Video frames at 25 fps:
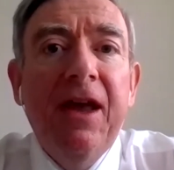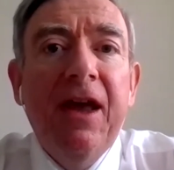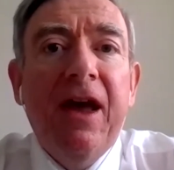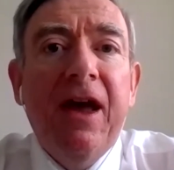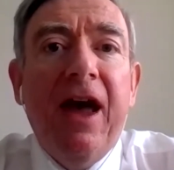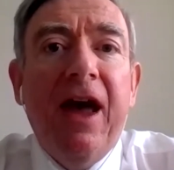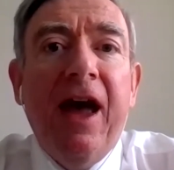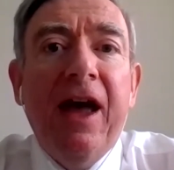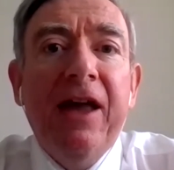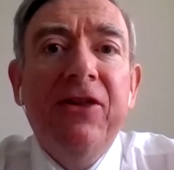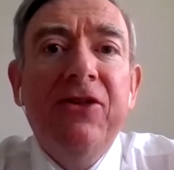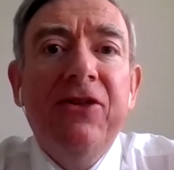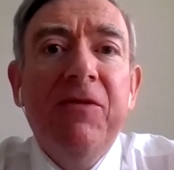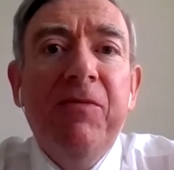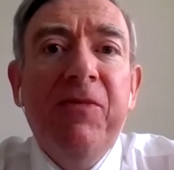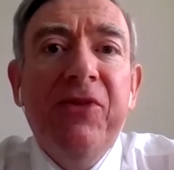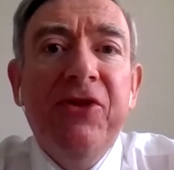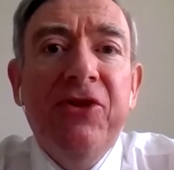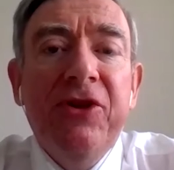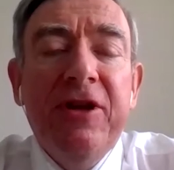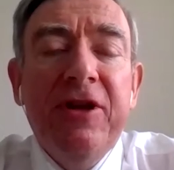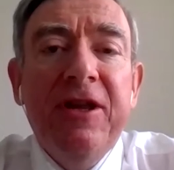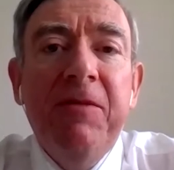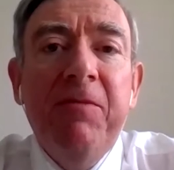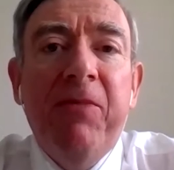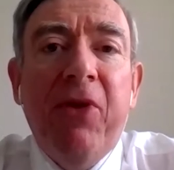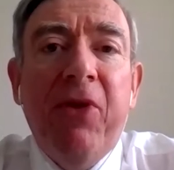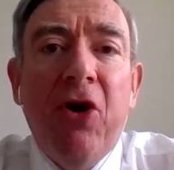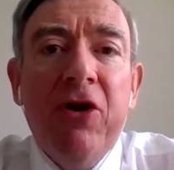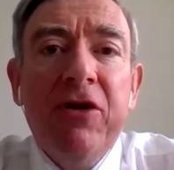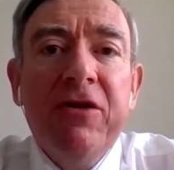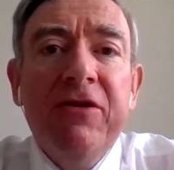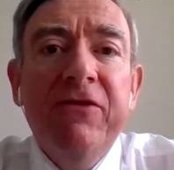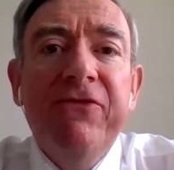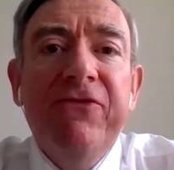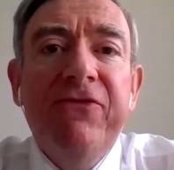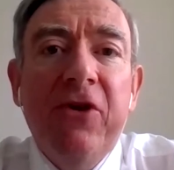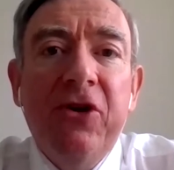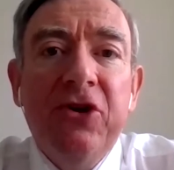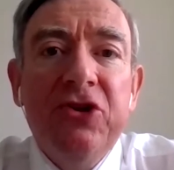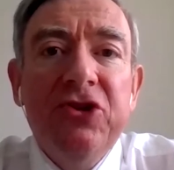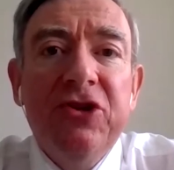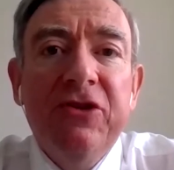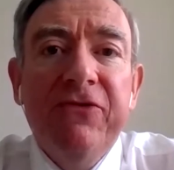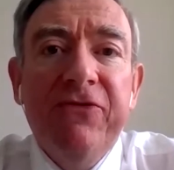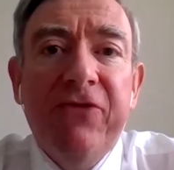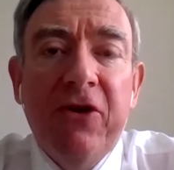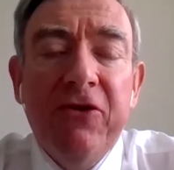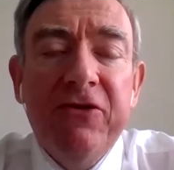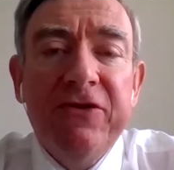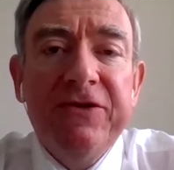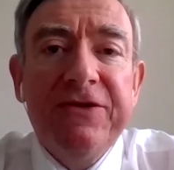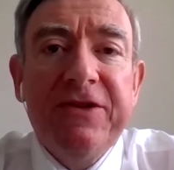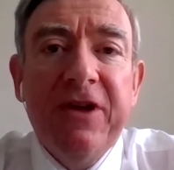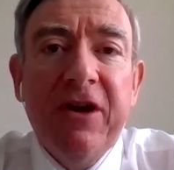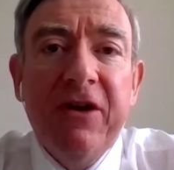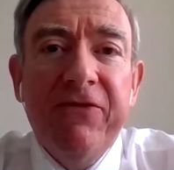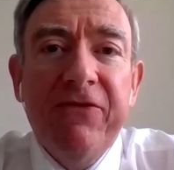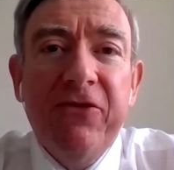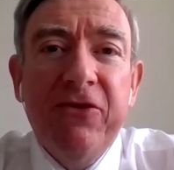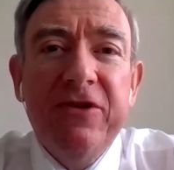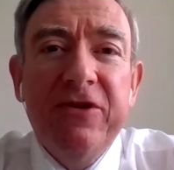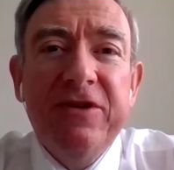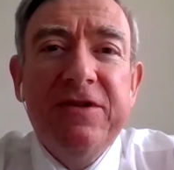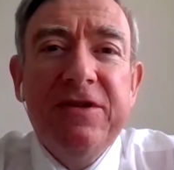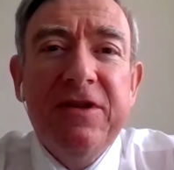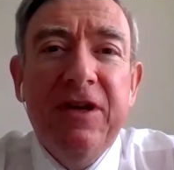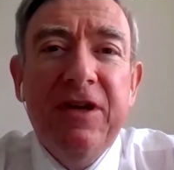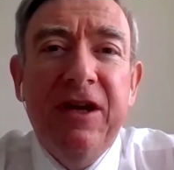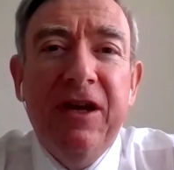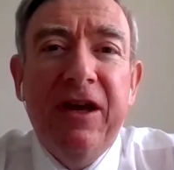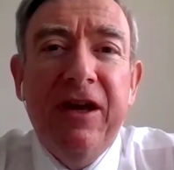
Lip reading: And a particularly important function for us, therefore, is